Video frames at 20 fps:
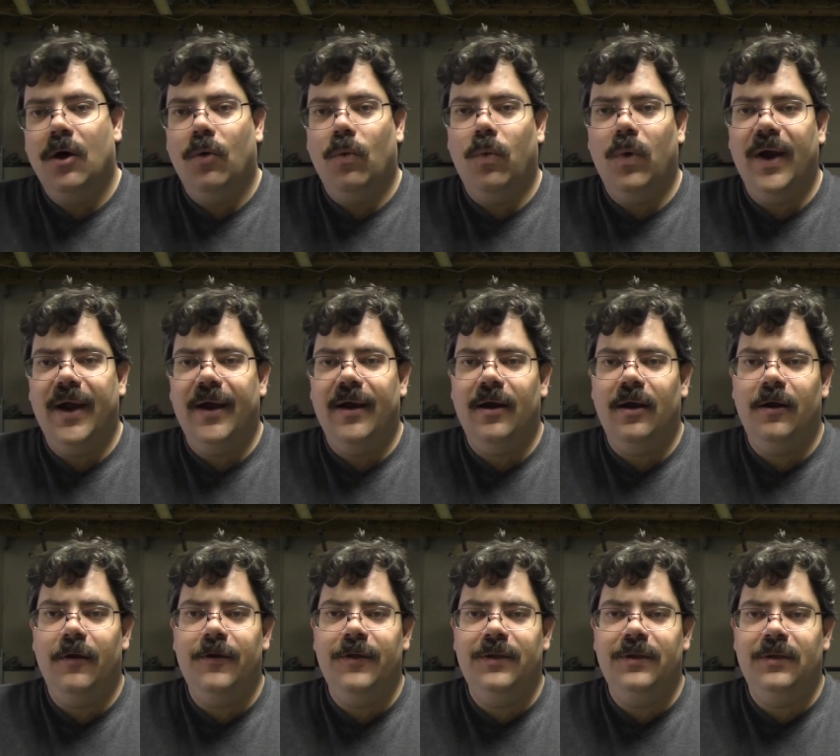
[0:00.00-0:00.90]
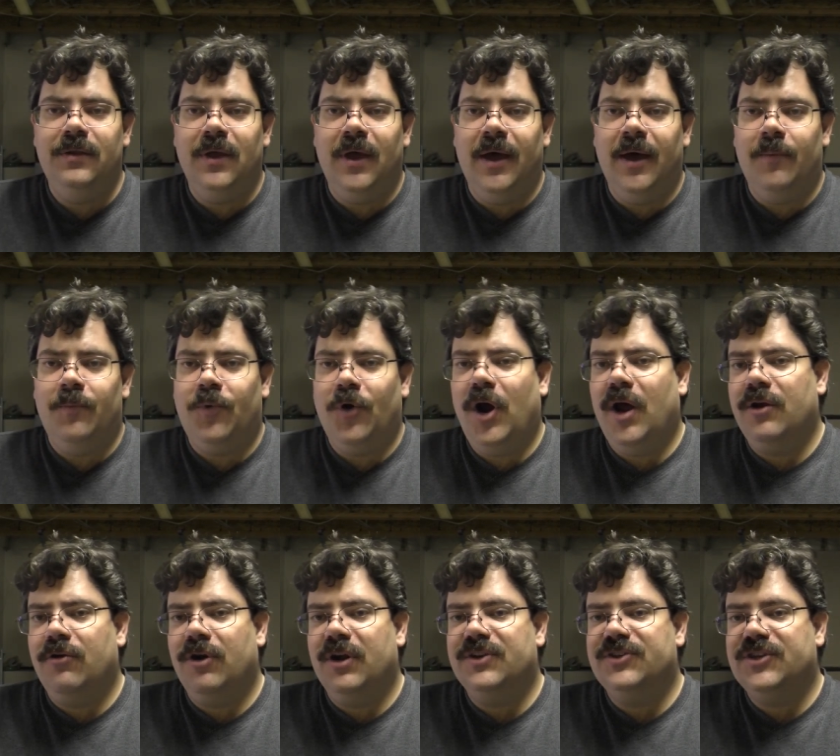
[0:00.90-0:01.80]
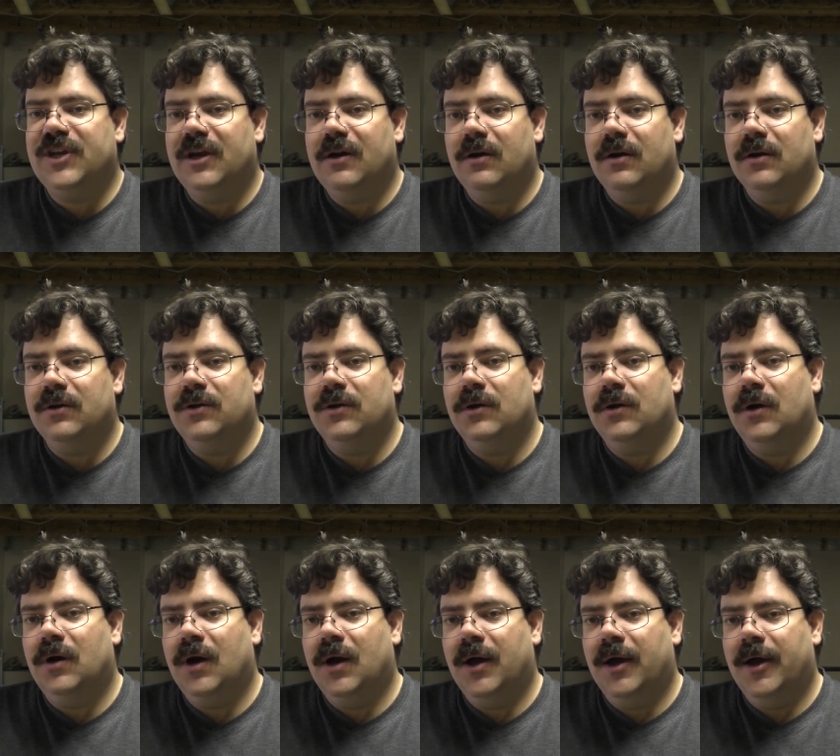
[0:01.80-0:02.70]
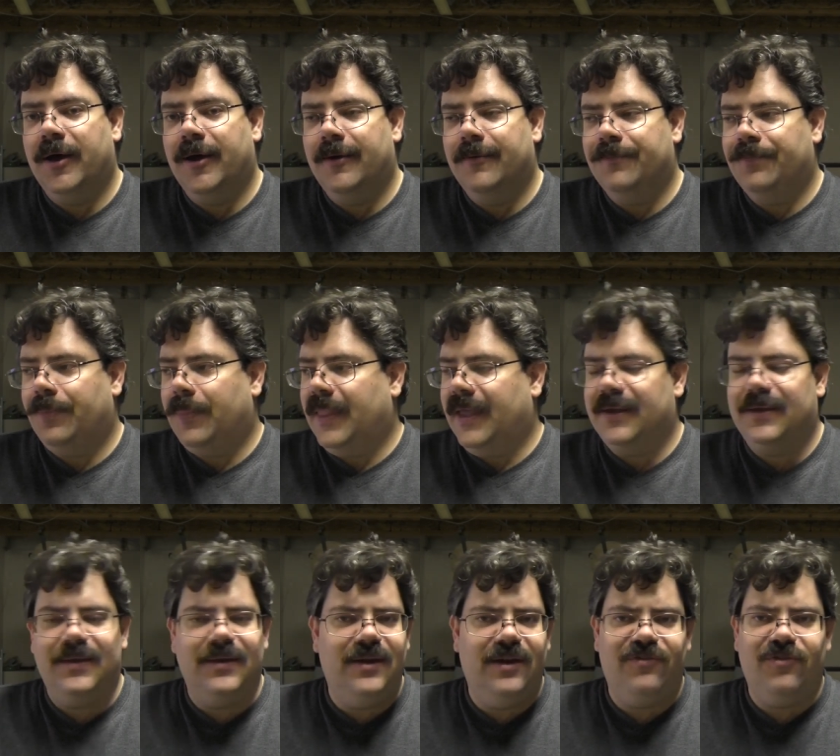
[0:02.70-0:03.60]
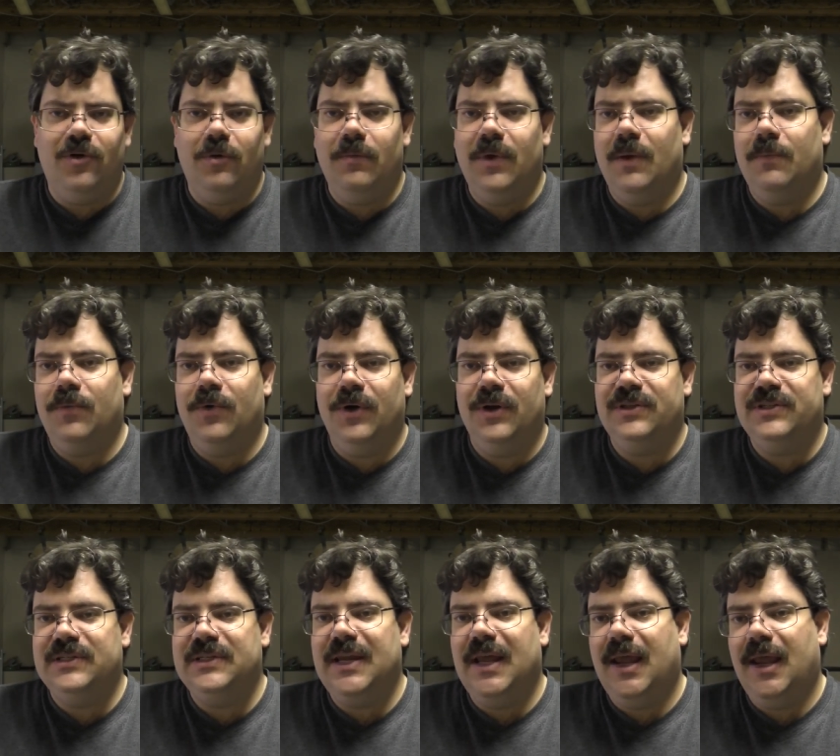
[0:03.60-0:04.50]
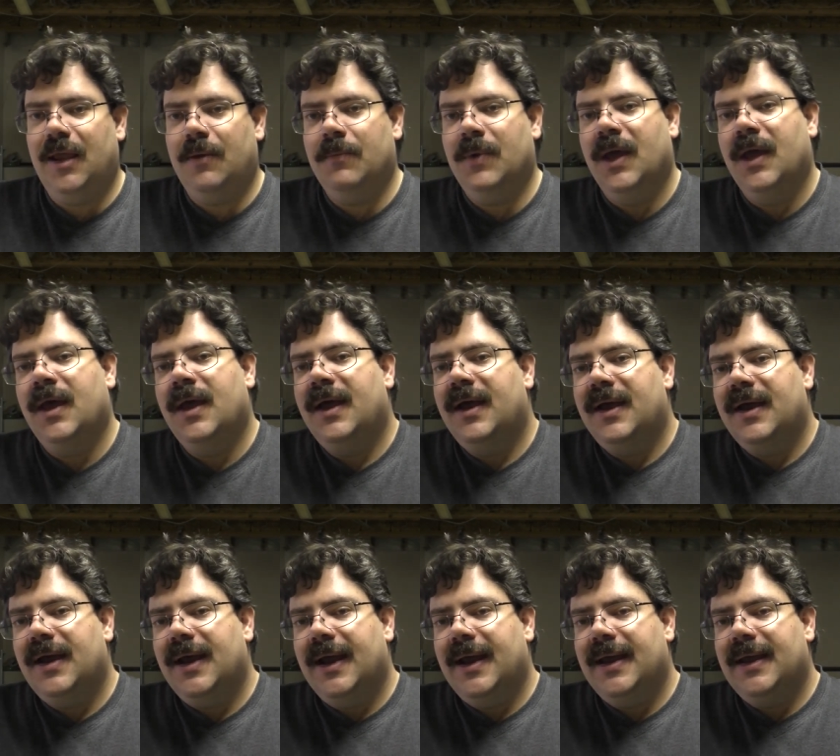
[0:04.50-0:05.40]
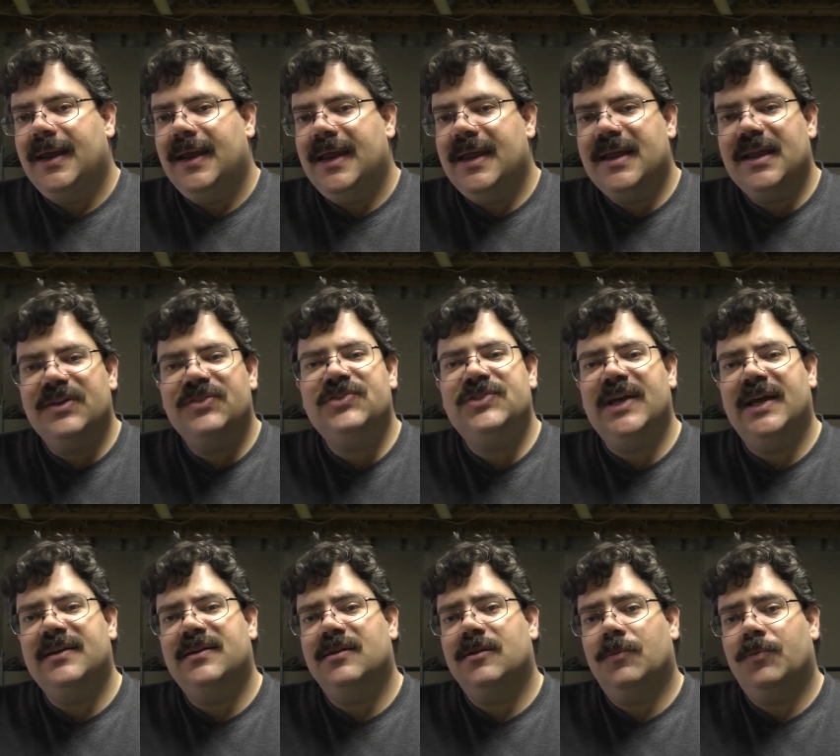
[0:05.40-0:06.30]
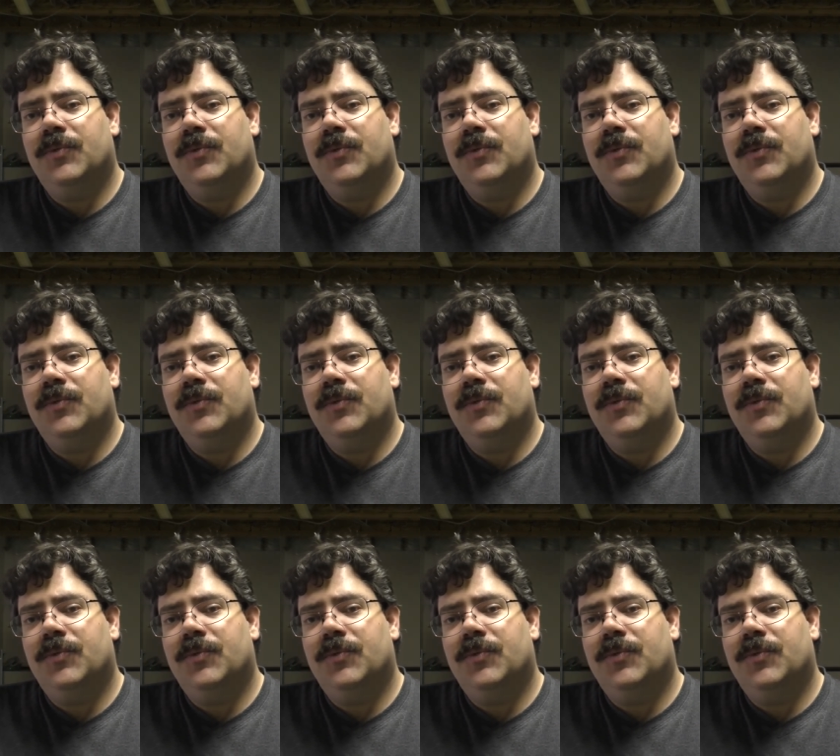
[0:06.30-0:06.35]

where uh, Broderick's character, um, I can never remember his name, he gets sent to the